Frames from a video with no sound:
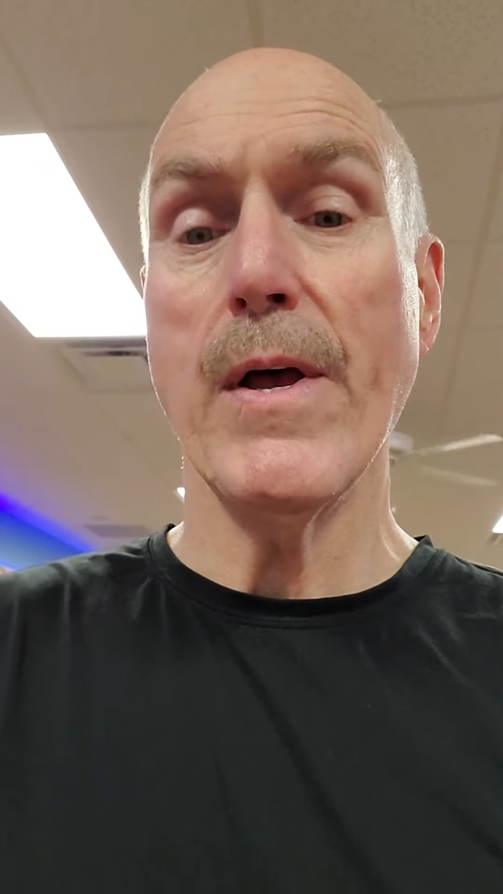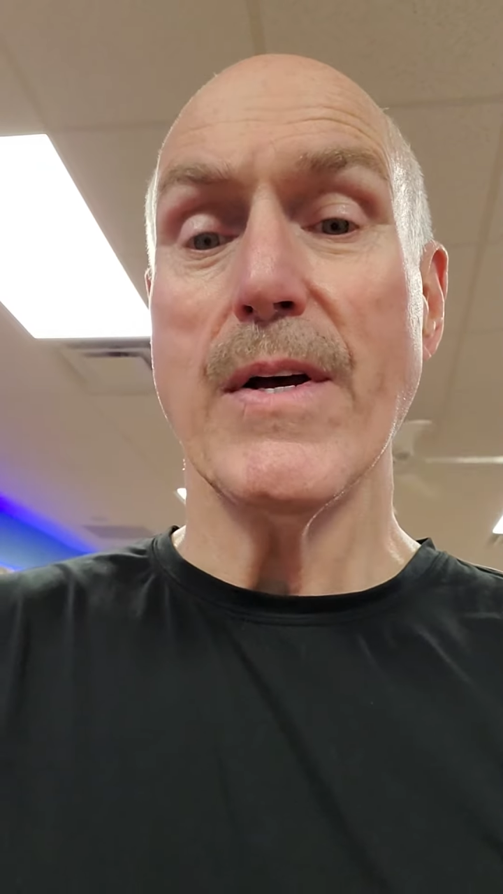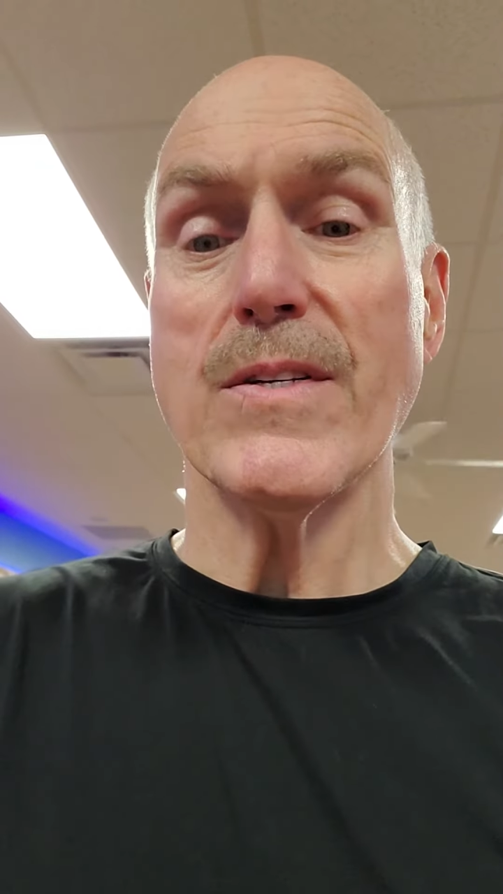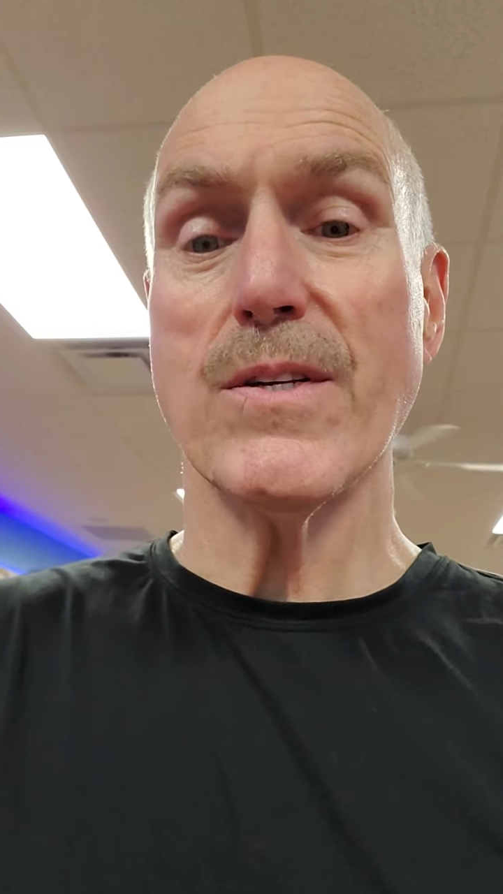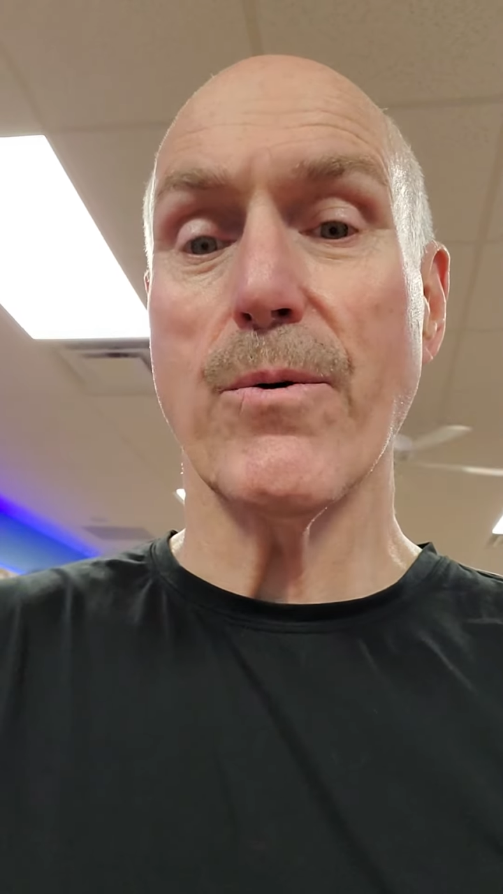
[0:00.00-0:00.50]

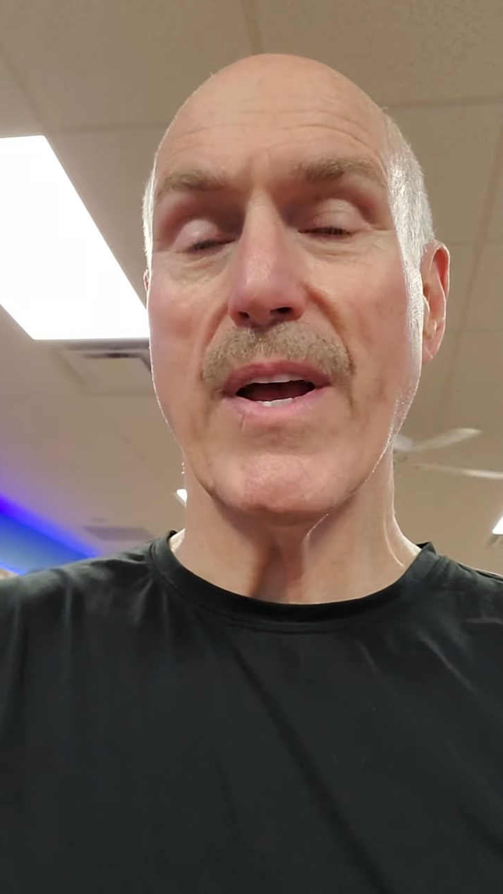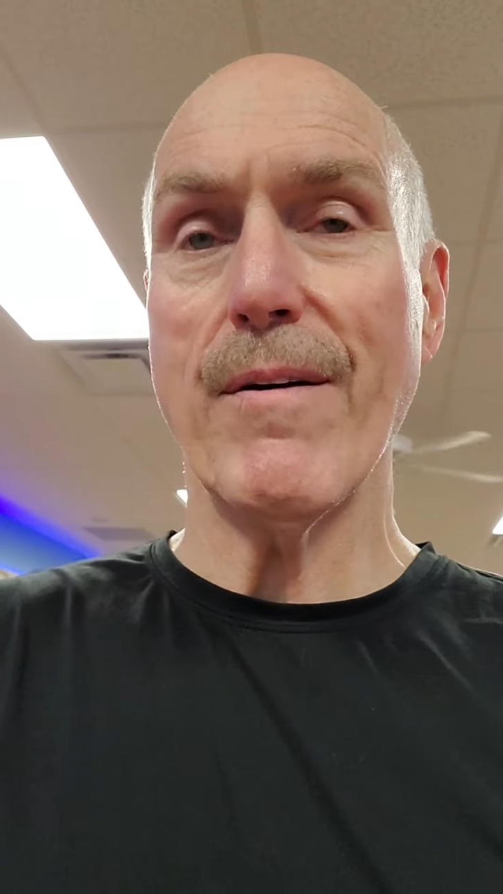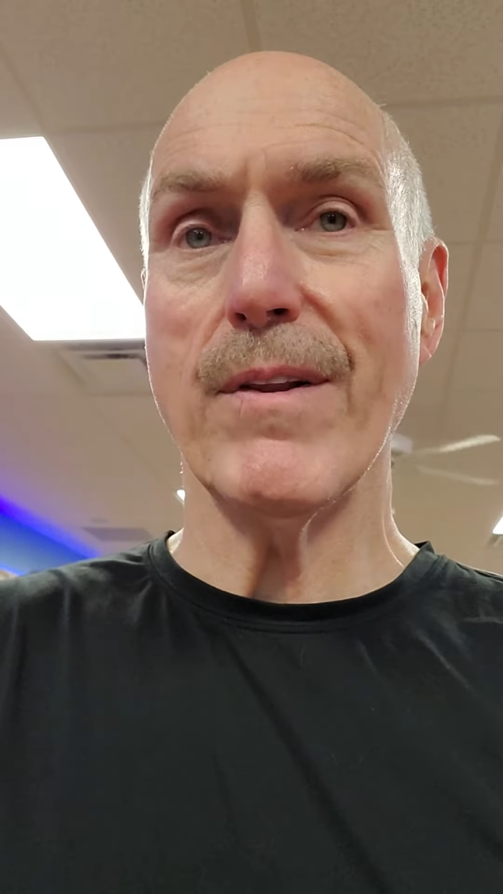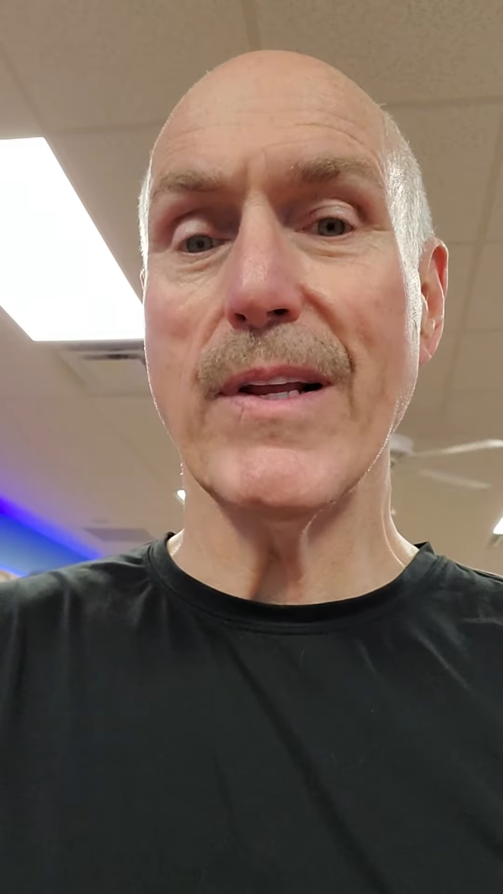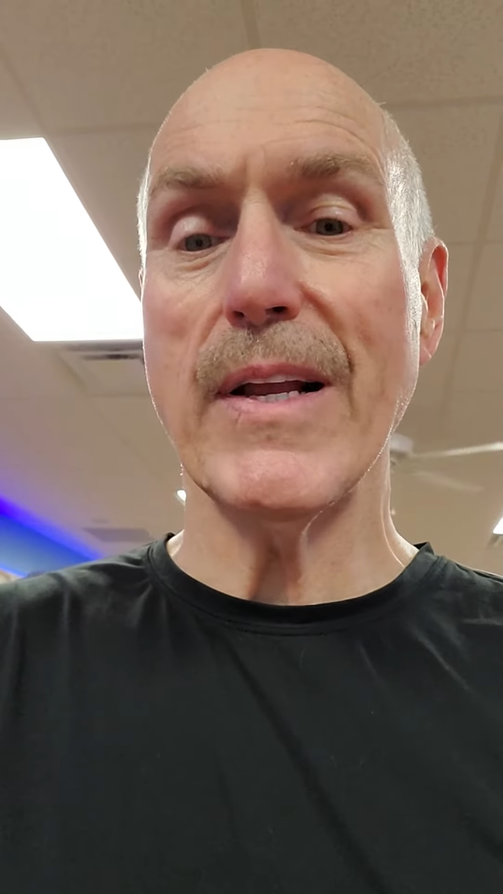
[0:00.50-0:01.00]
So we have a
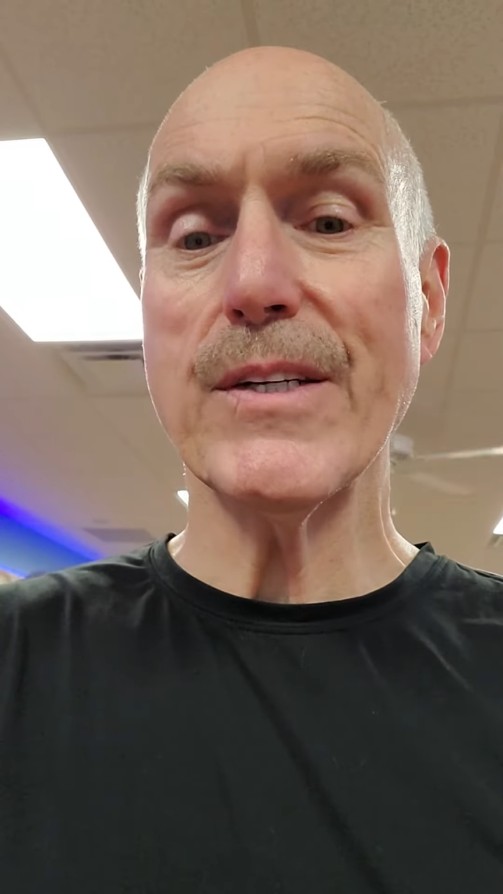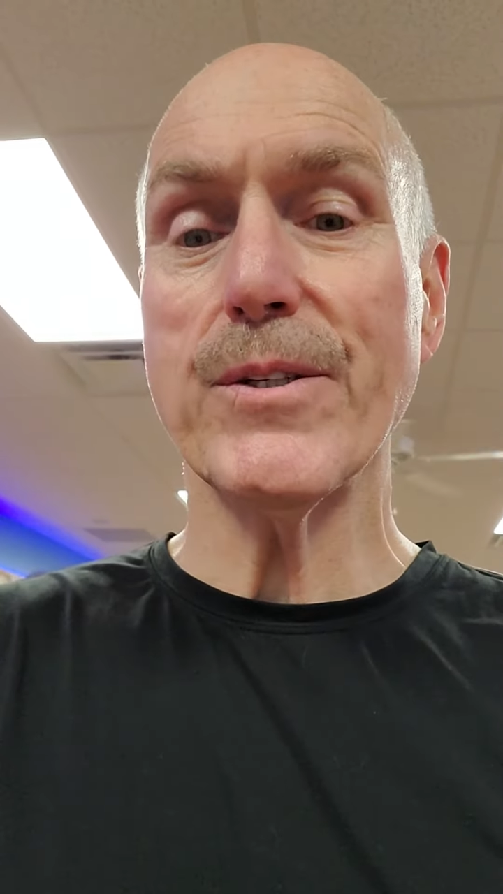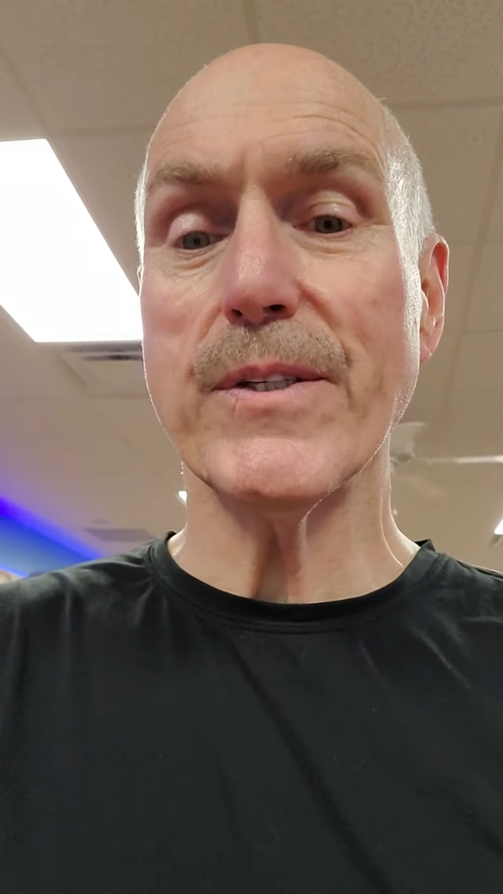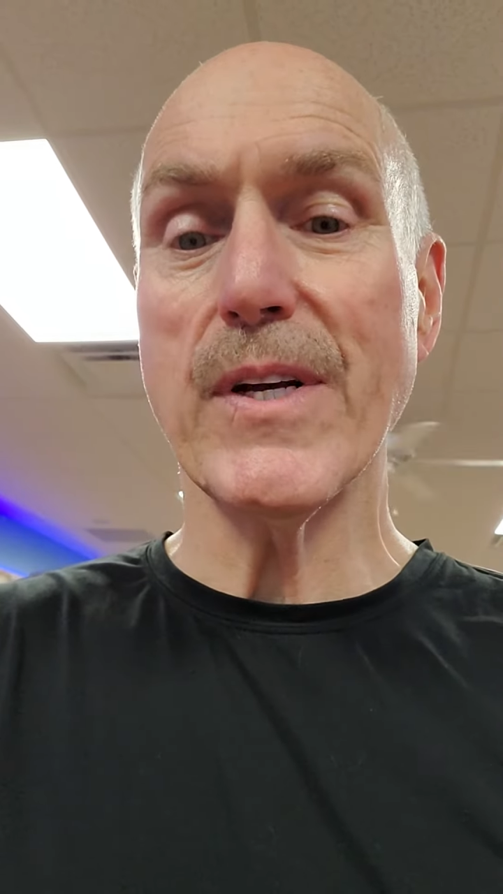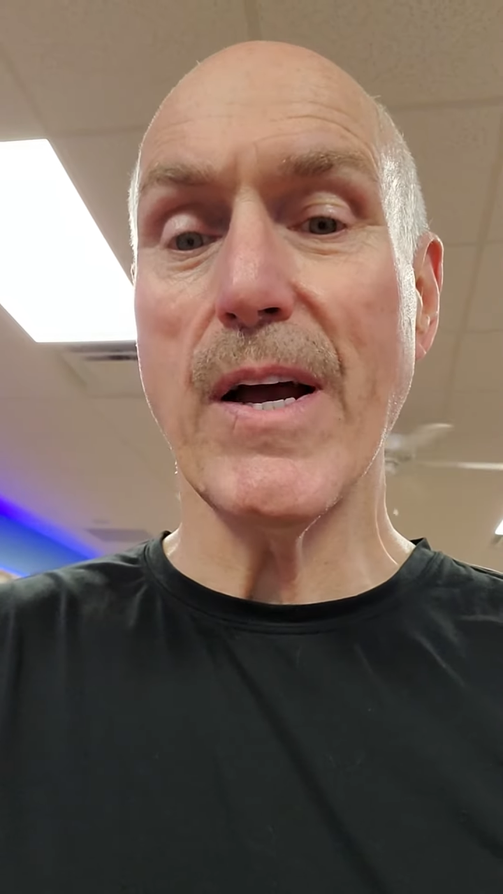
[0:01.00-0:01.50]
little
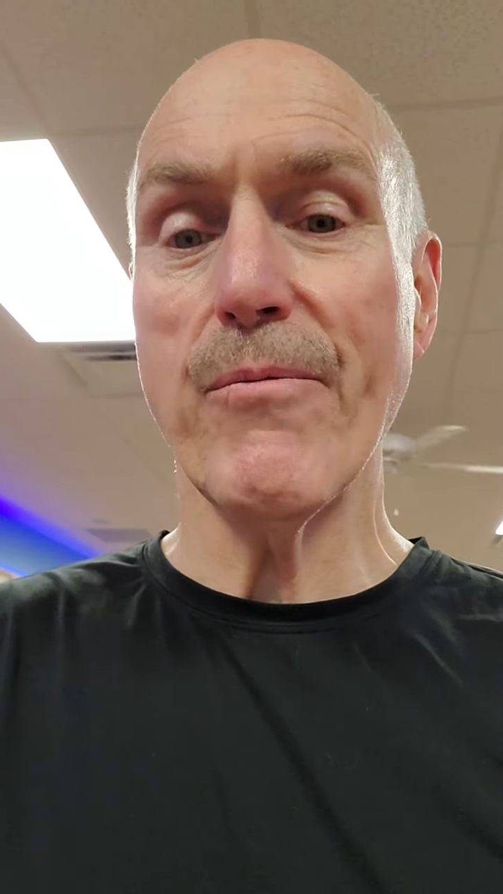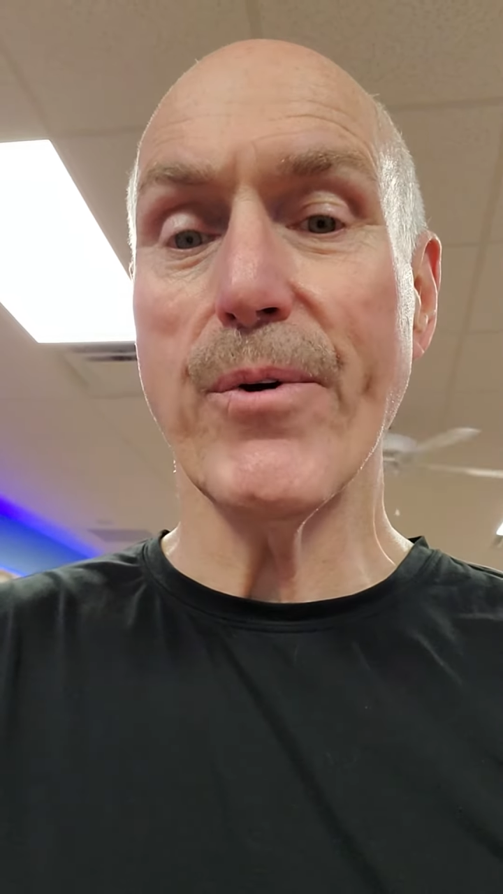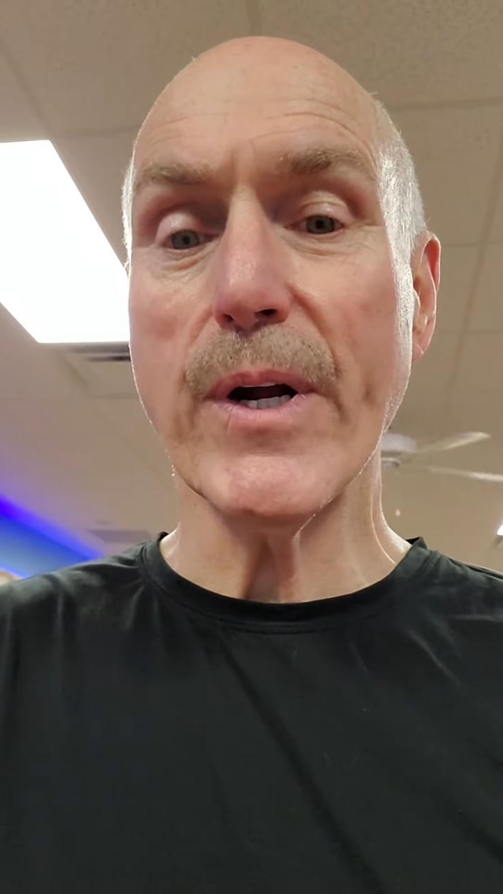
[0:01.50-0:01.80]
extra time for